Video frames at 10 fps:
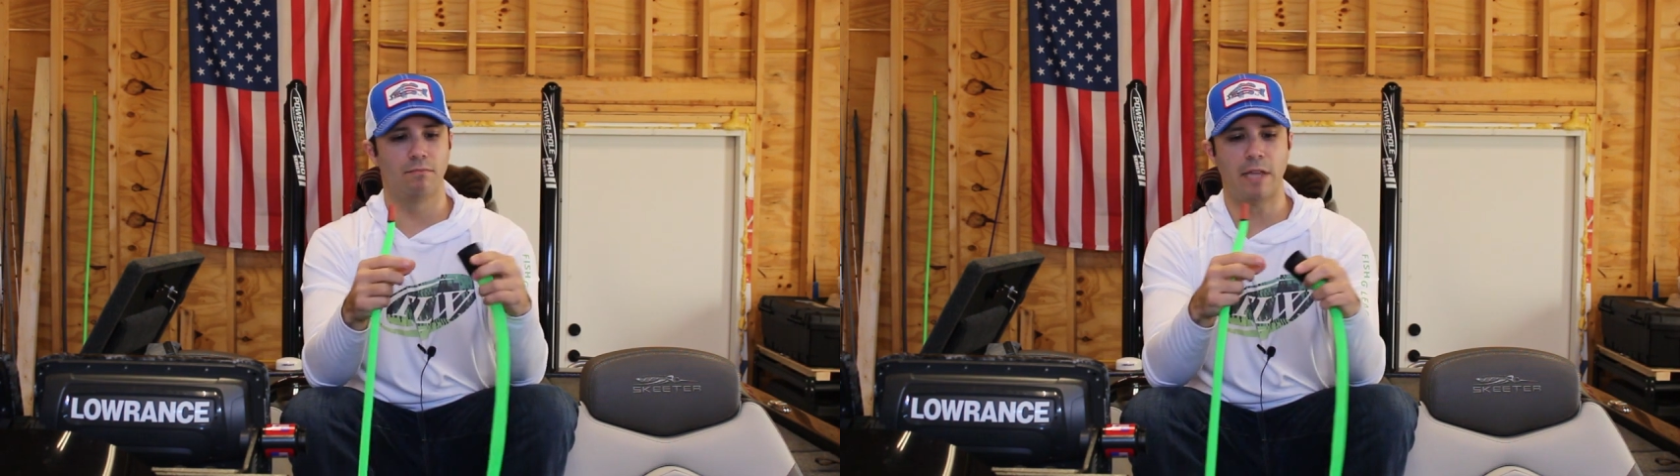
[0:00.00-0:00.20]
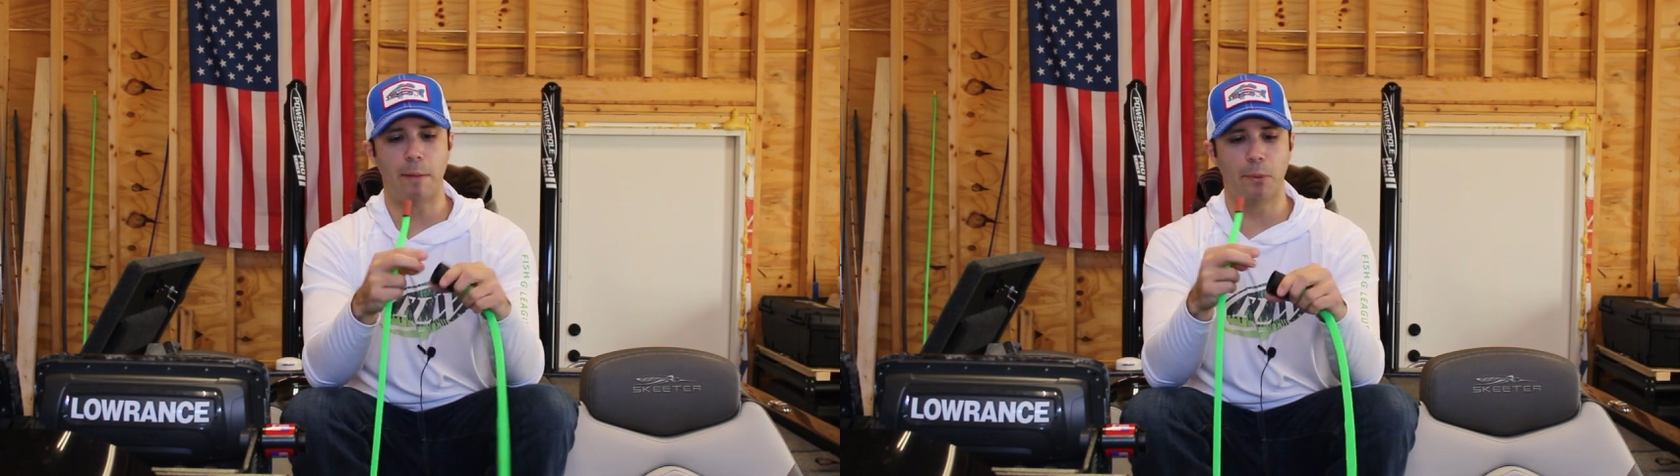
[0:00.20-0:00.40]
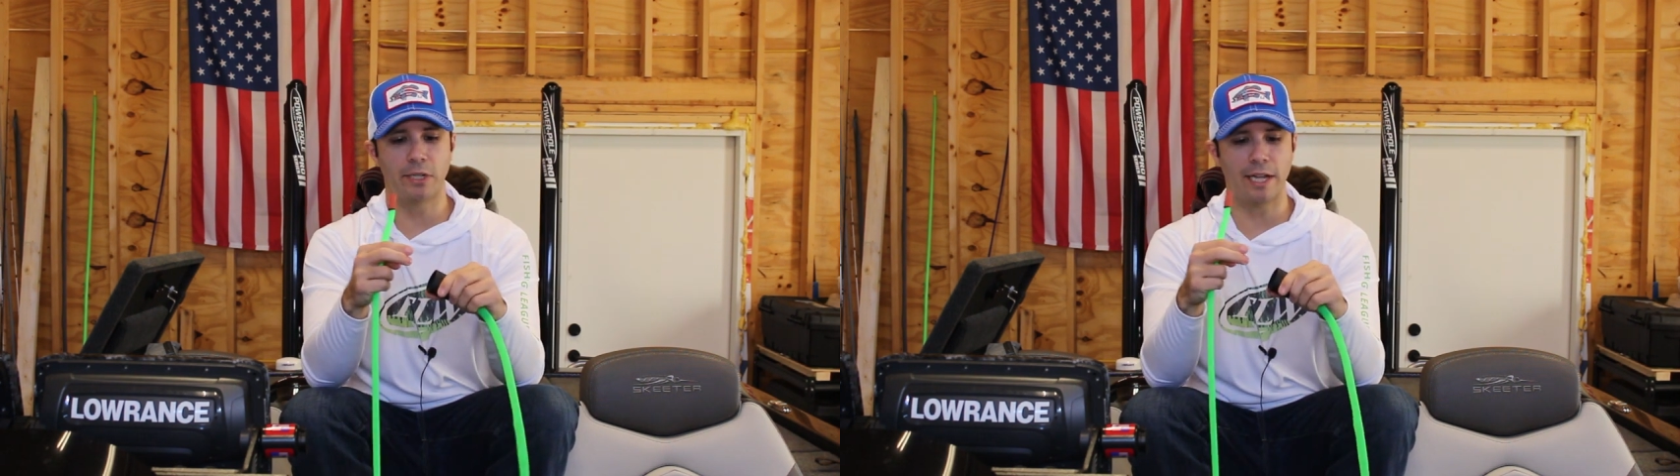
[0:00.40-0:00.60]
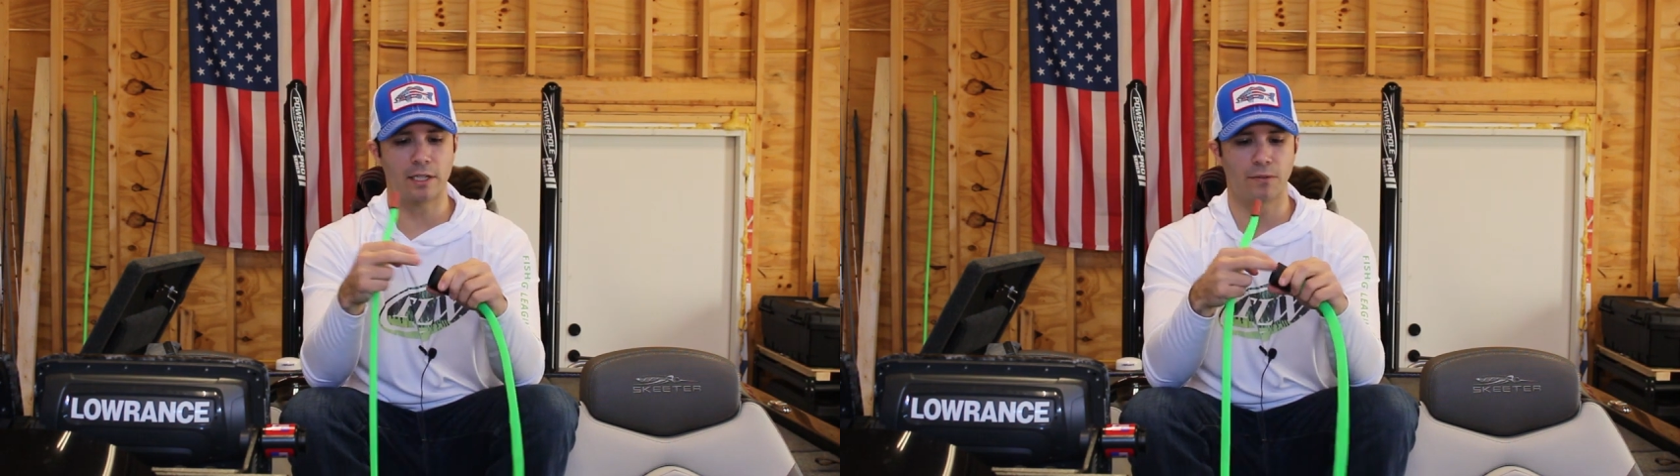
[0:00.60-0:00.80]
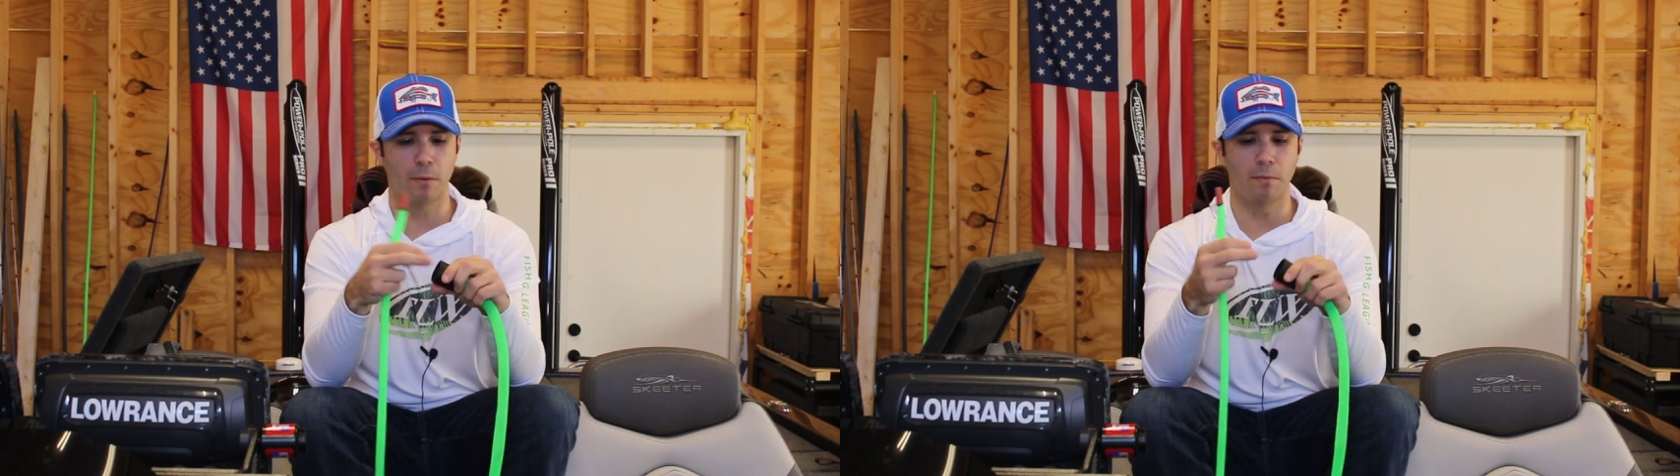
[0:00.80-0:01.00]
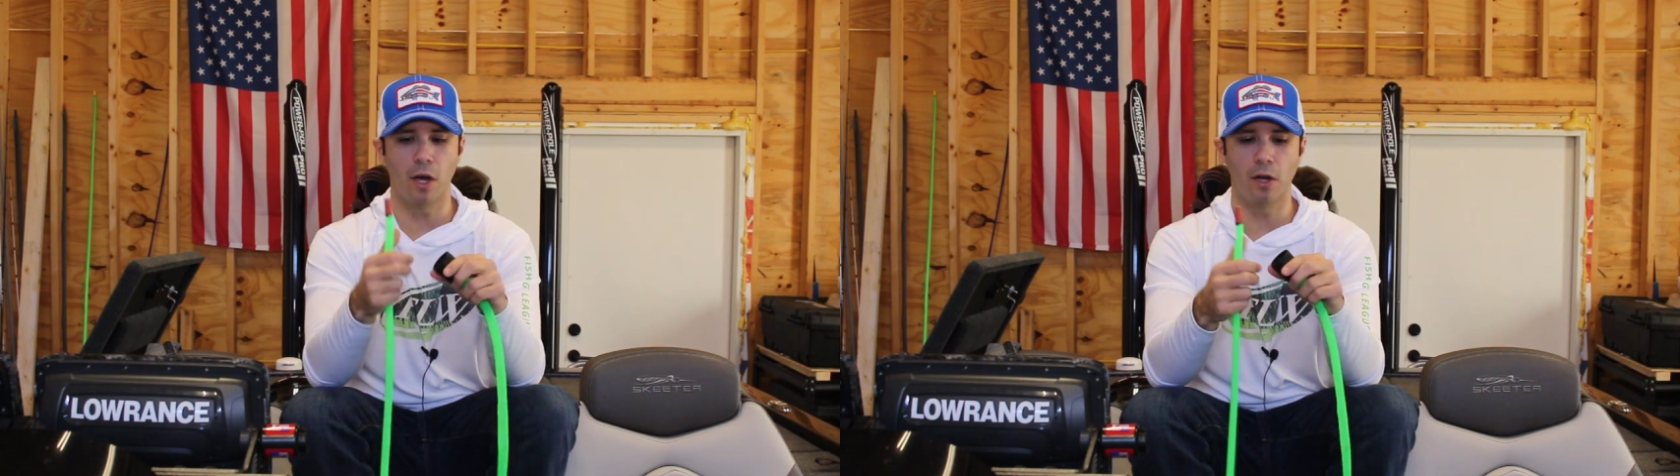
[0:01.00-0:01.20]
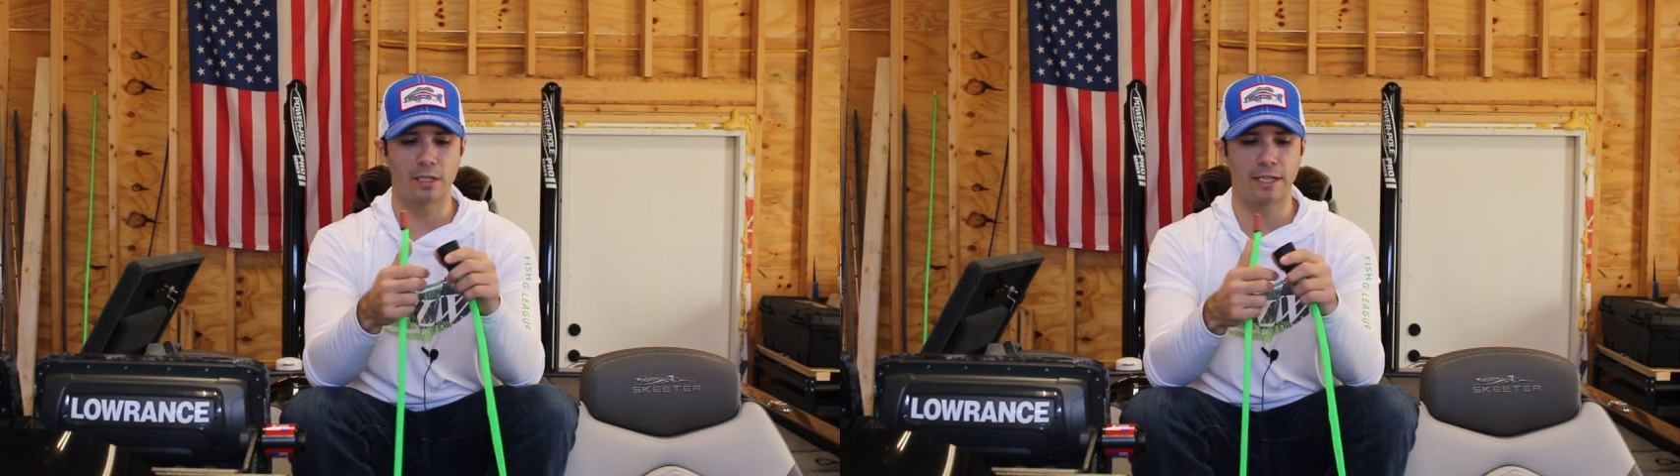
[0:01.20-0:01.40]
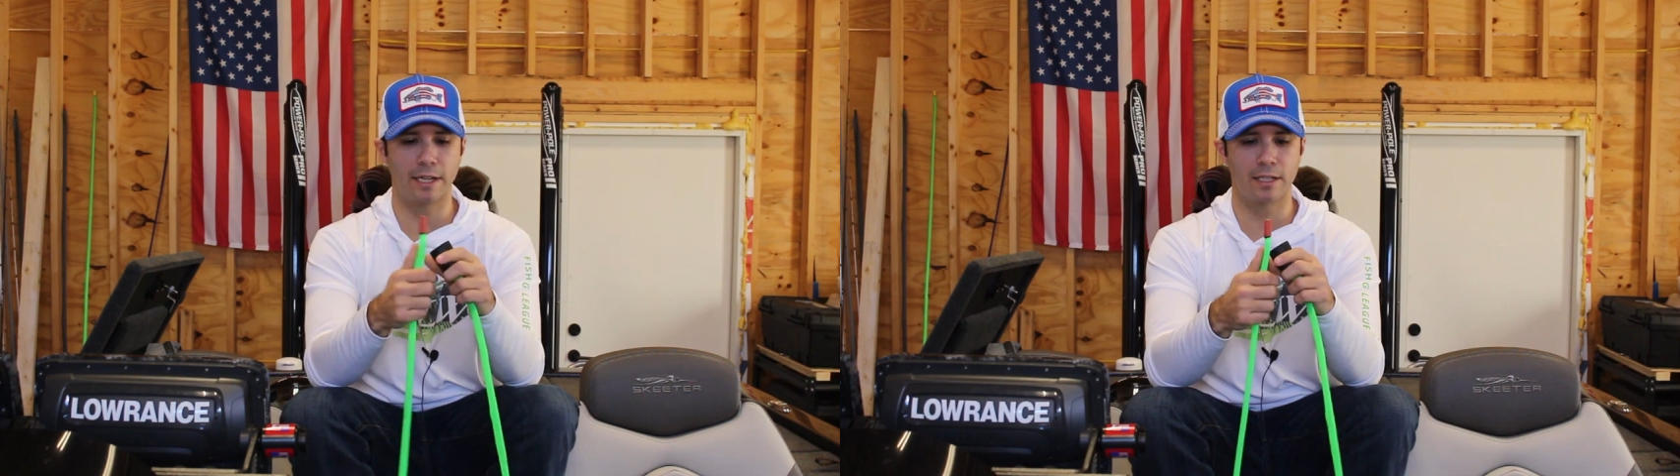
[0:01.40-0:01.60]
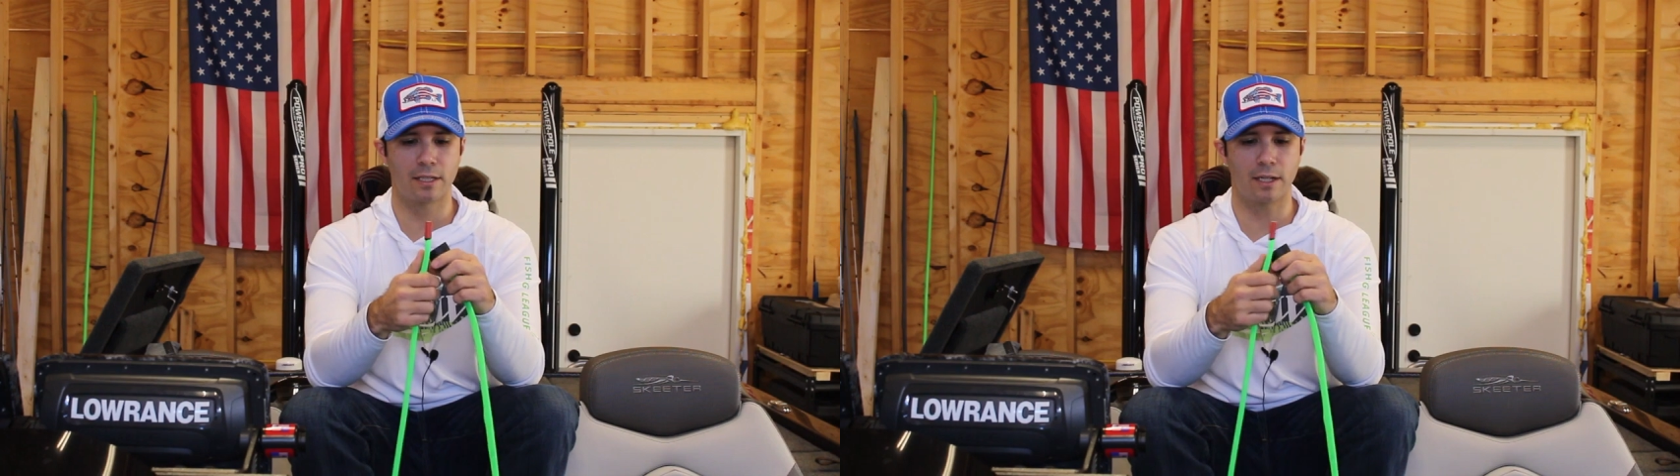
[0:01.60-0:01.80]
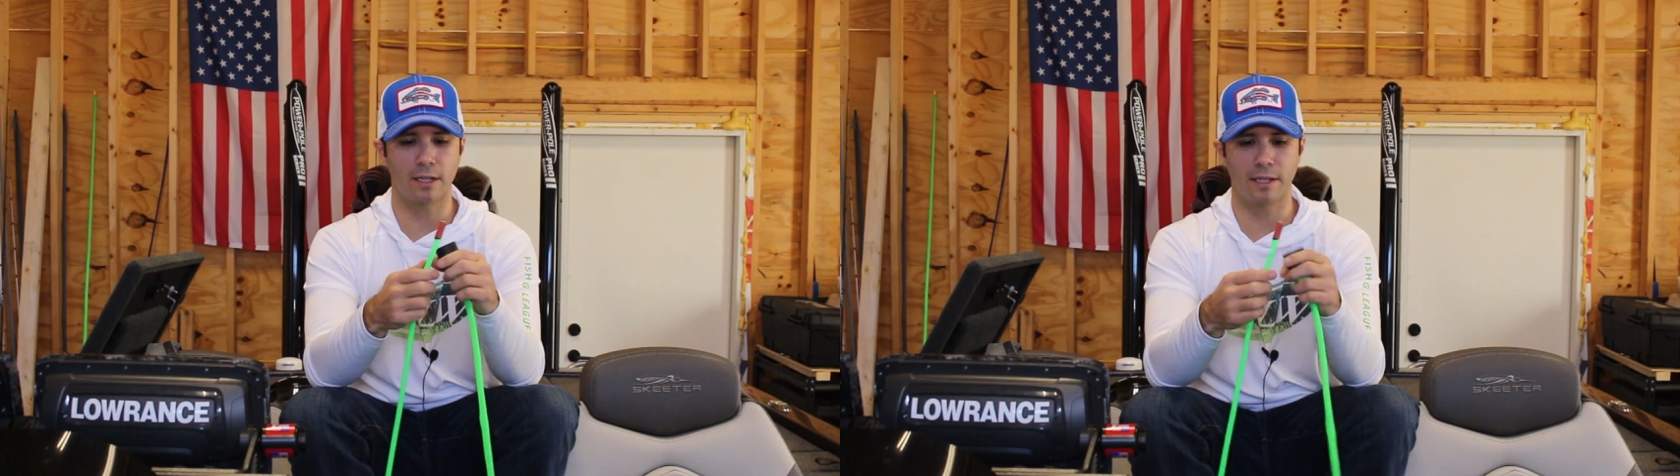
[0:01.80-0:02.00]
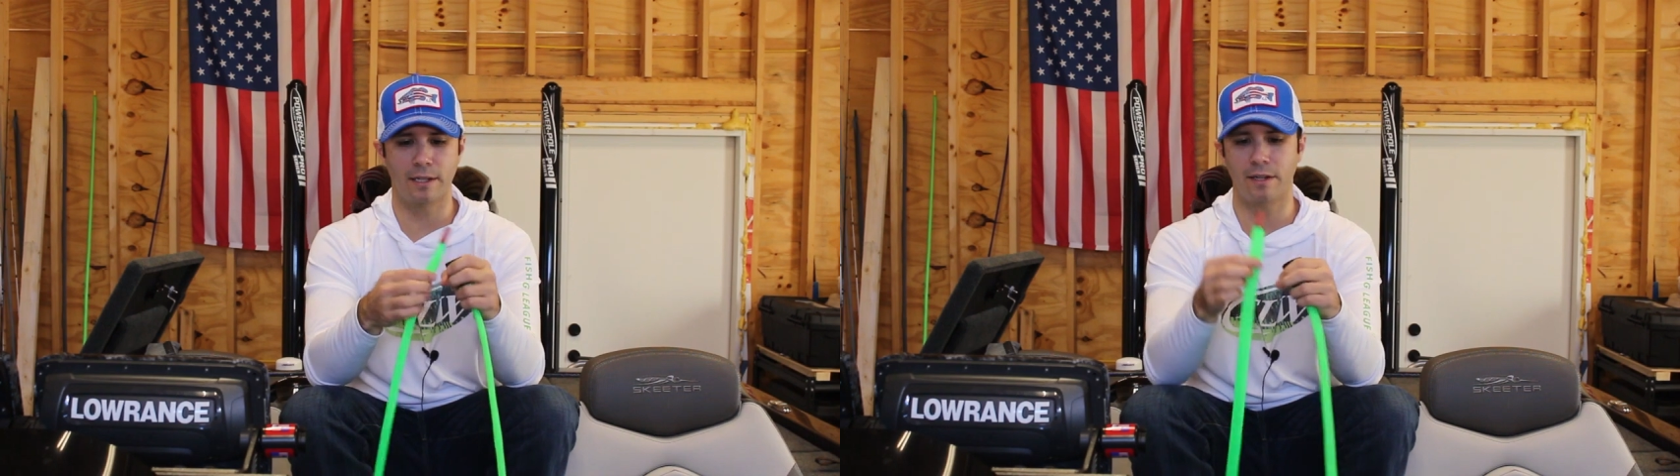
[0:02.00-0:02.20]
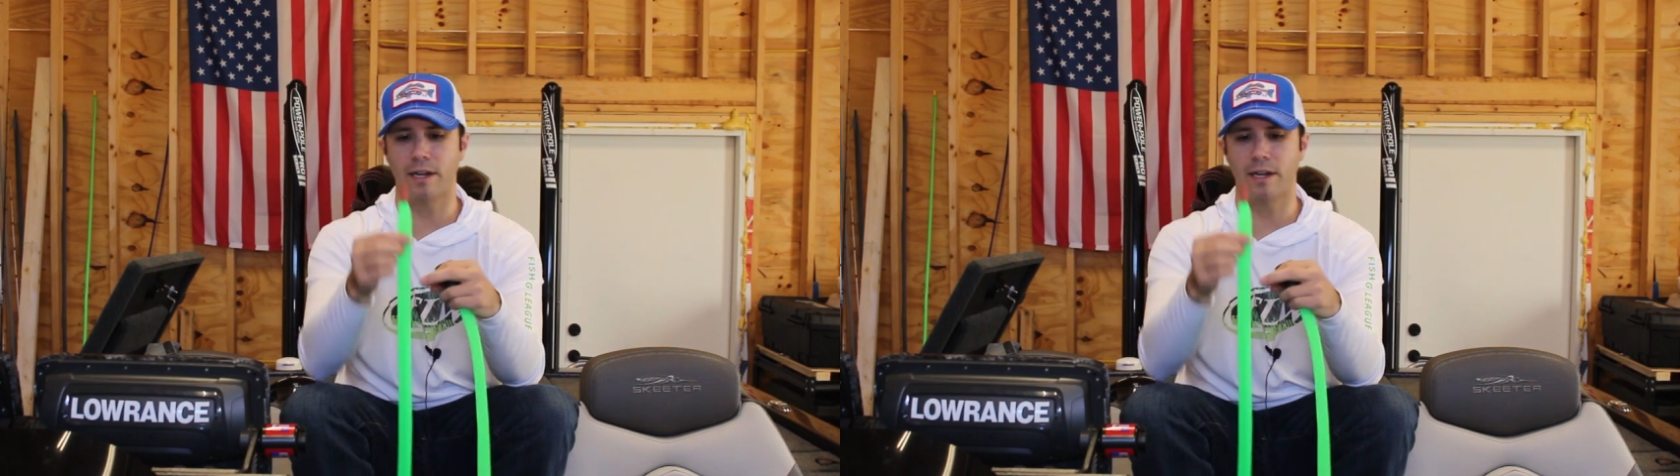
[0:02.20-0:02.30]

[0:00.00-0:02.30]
that protects from hooks getting stuck in there.